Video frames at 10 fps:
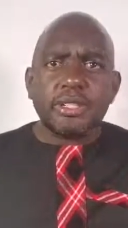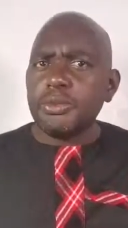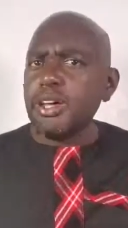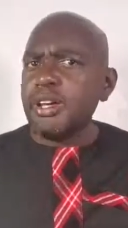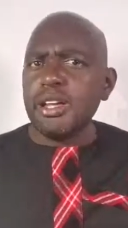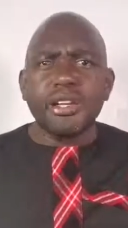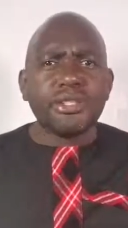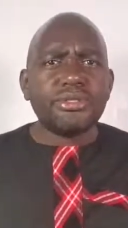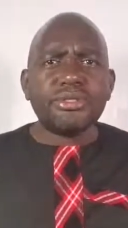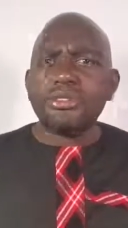
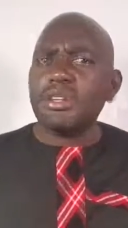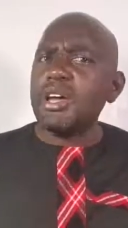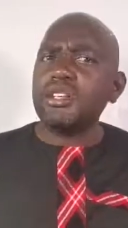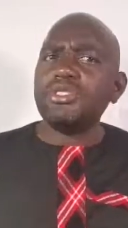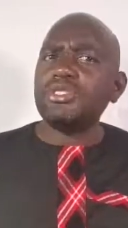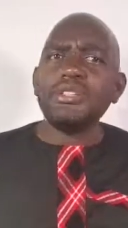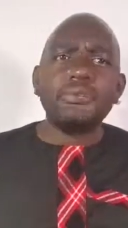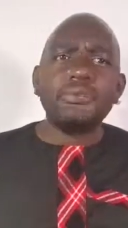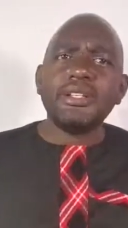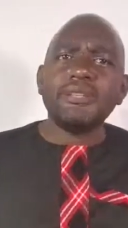Spirit says to
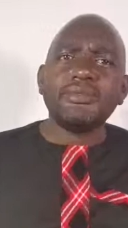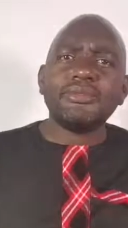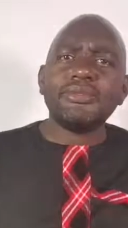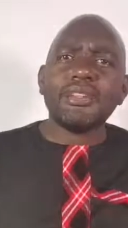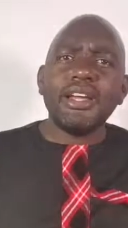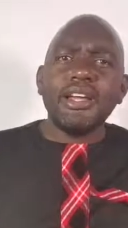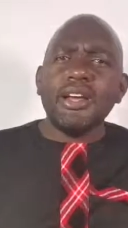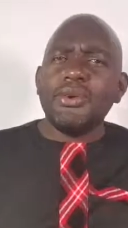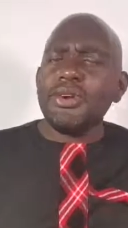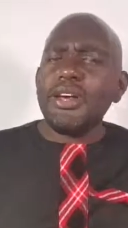
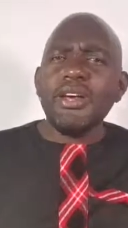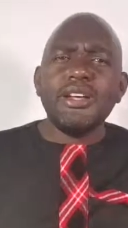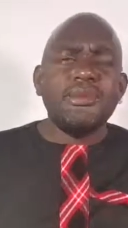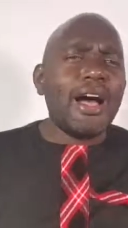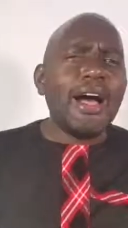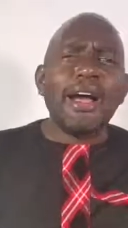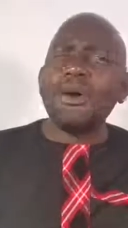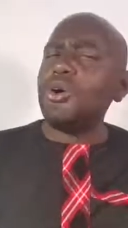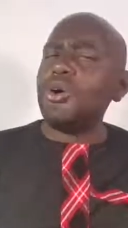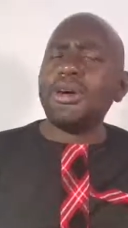me, with my
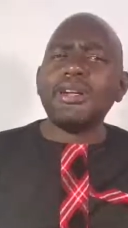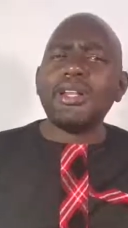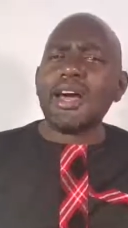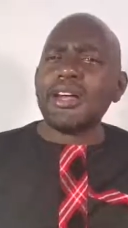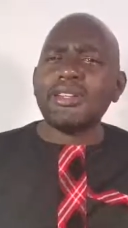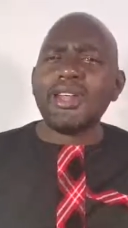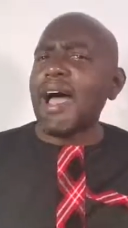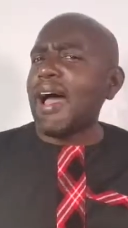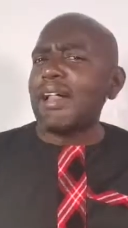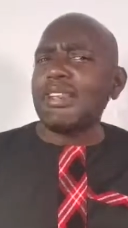whole heart
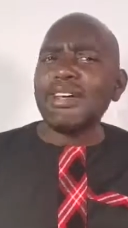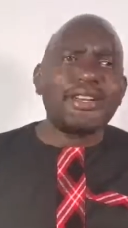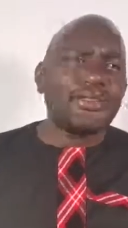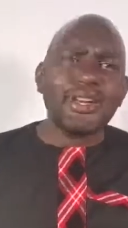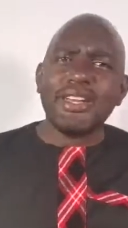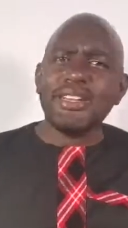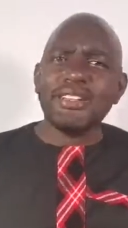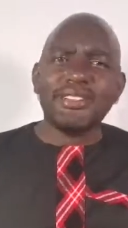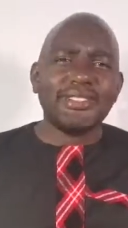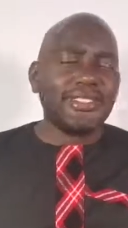I'll agree,
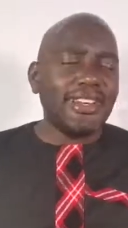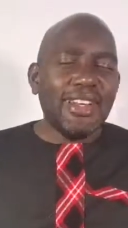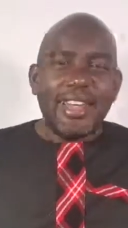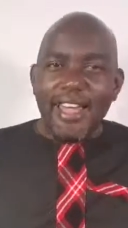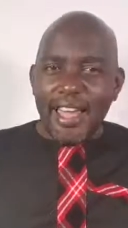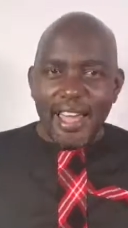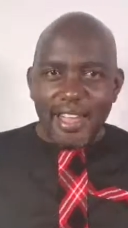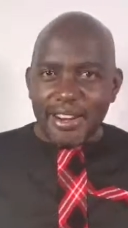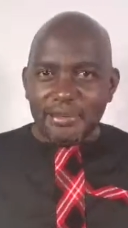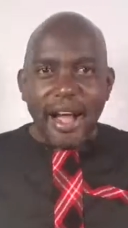
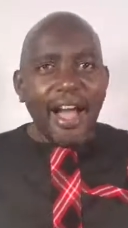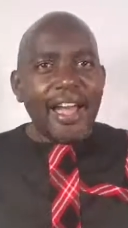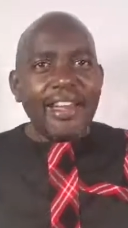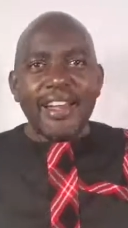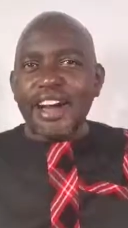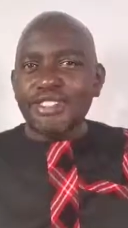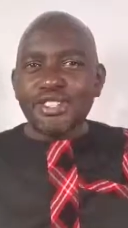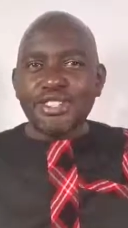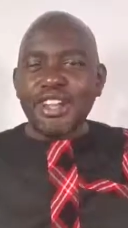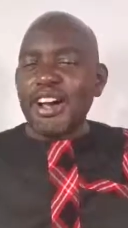and my
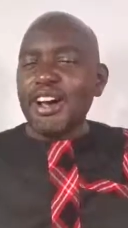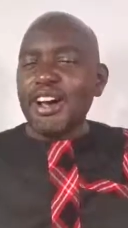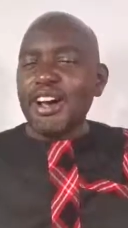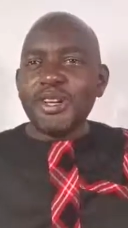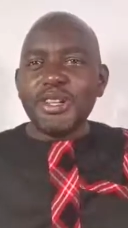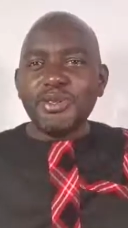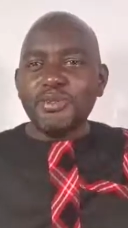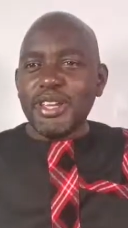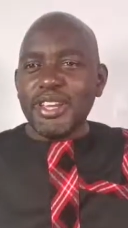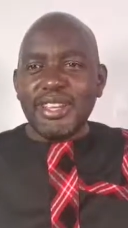answer will
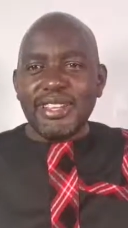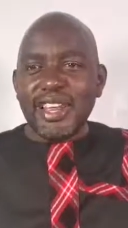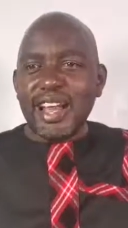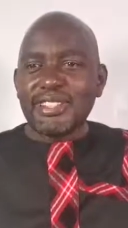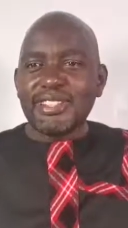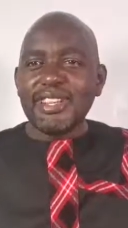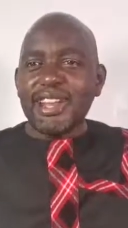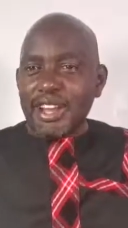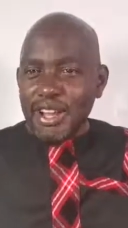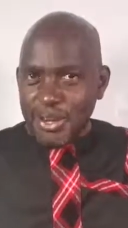be
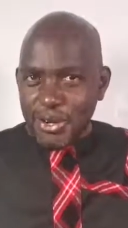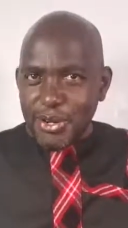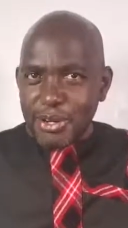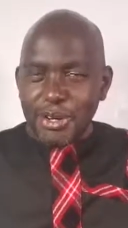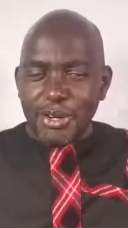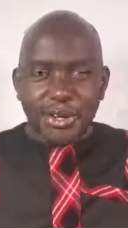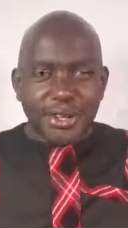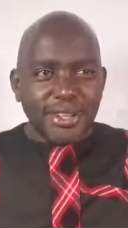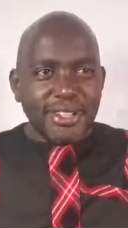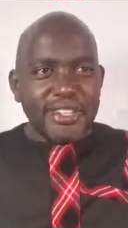yes,
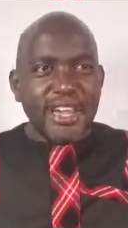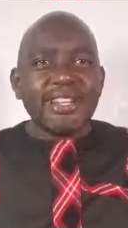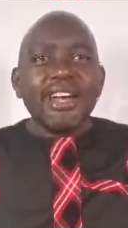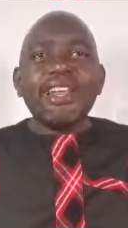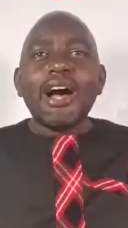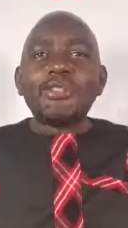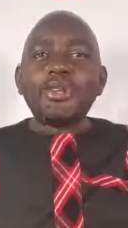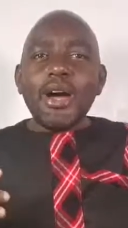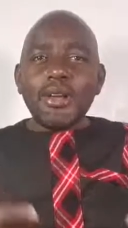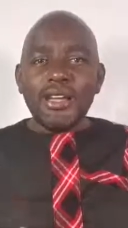Lord, yes. Now
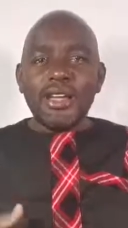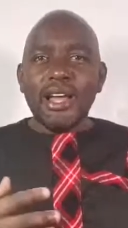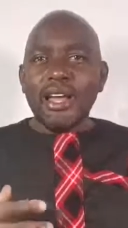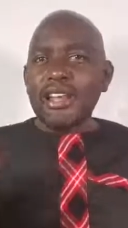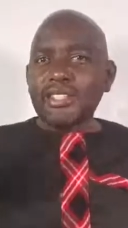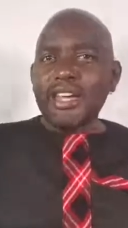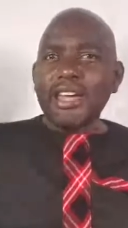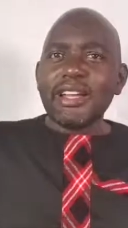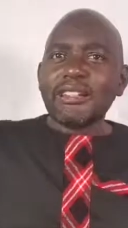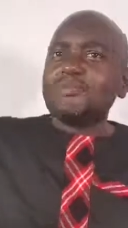join me, let's
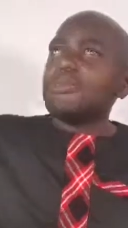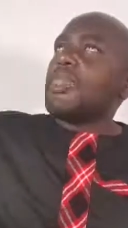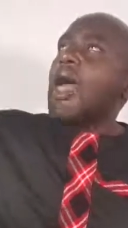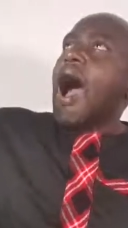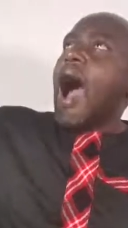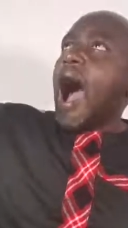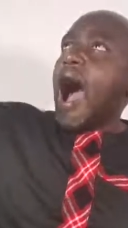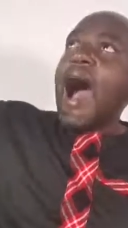sing it.